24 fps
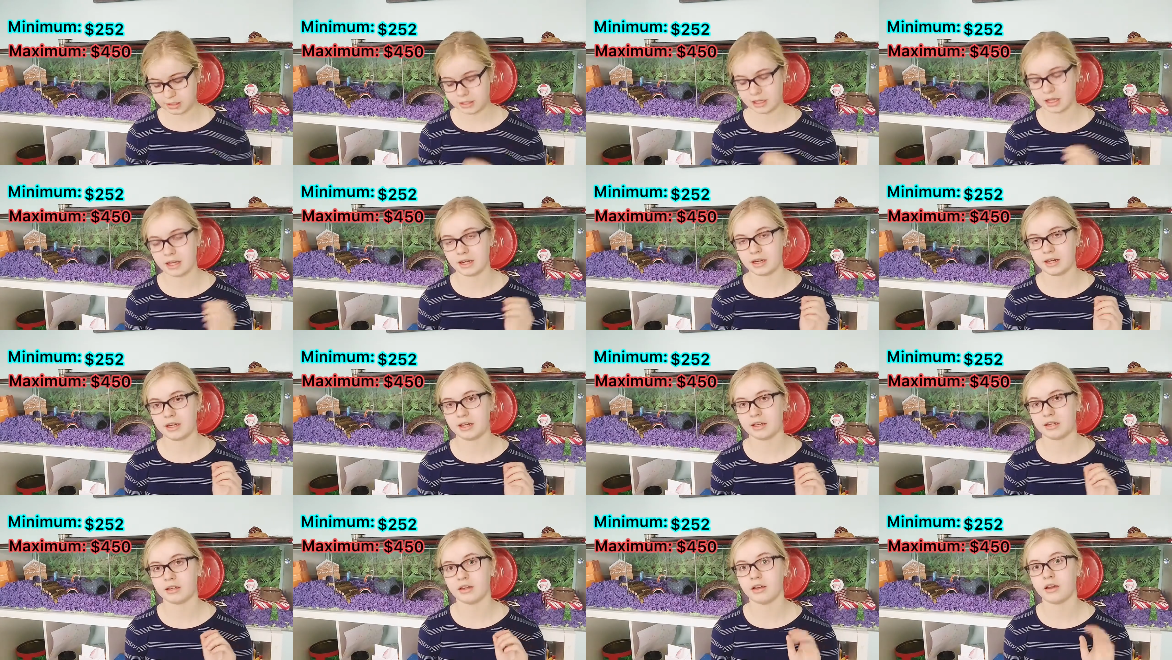
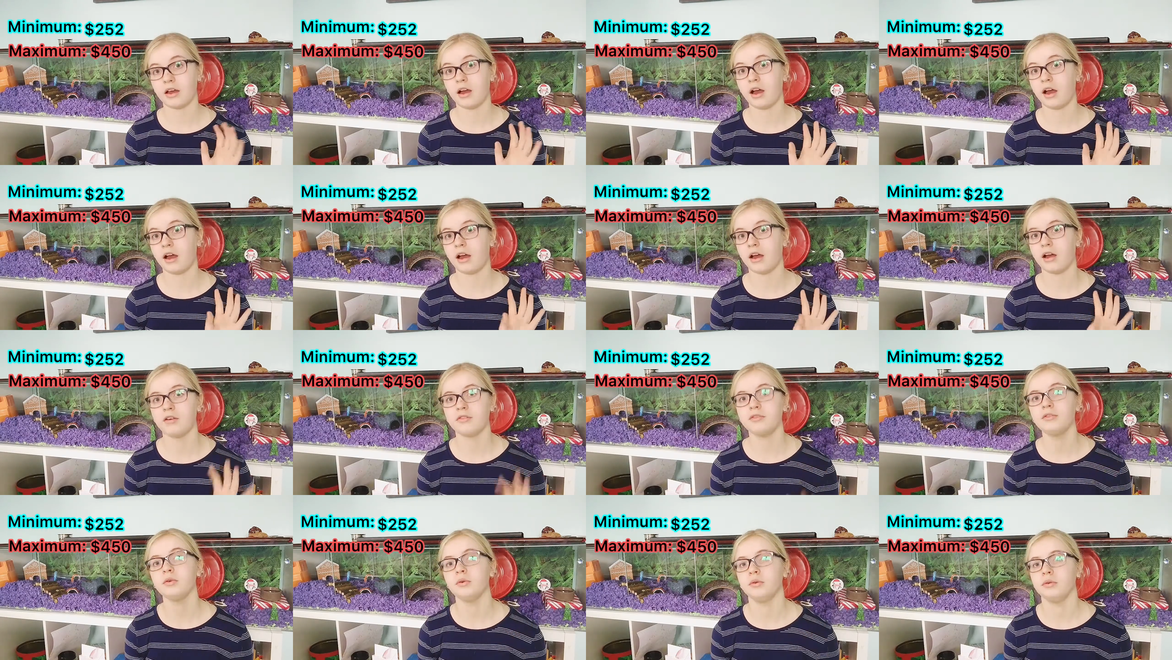getting
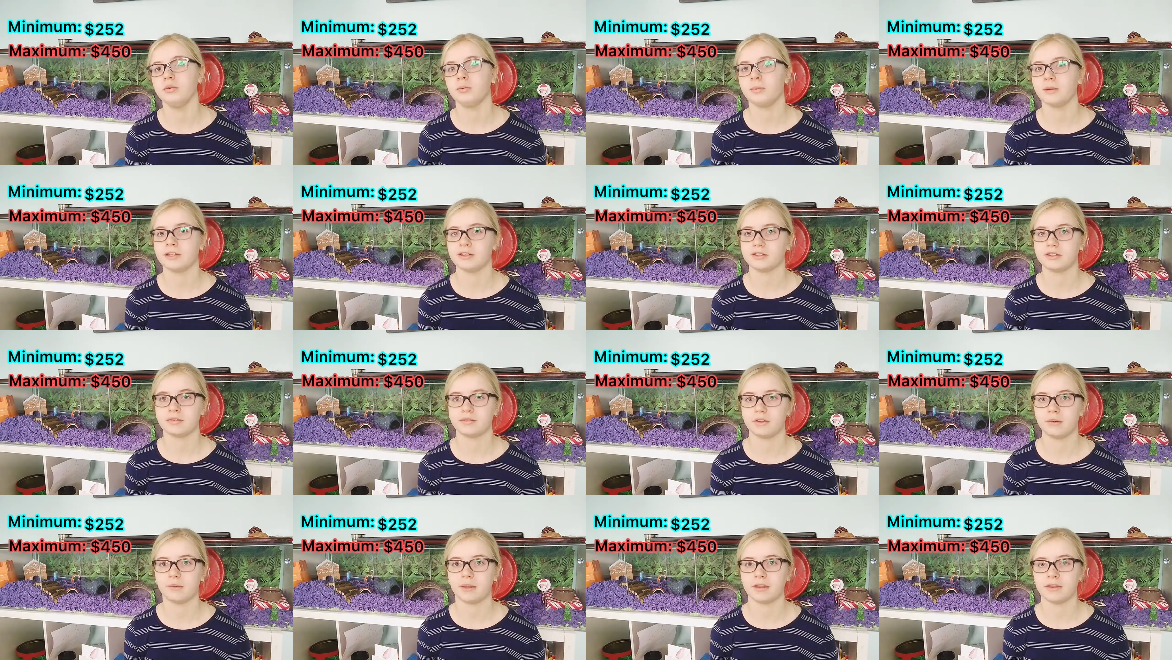food once
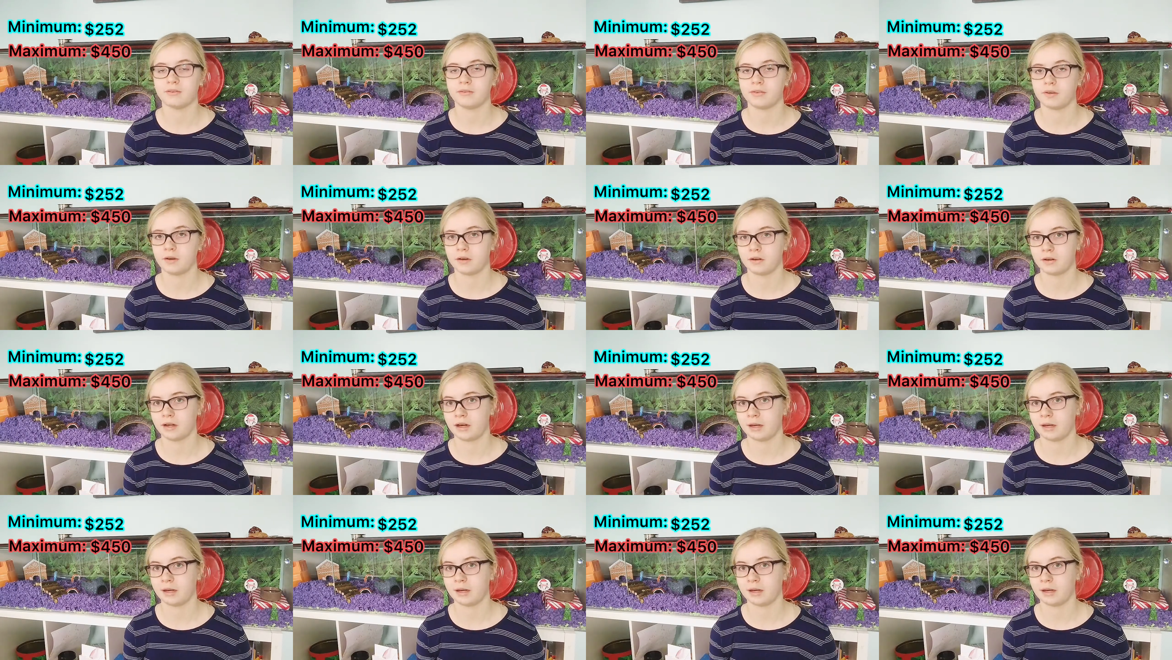every month for your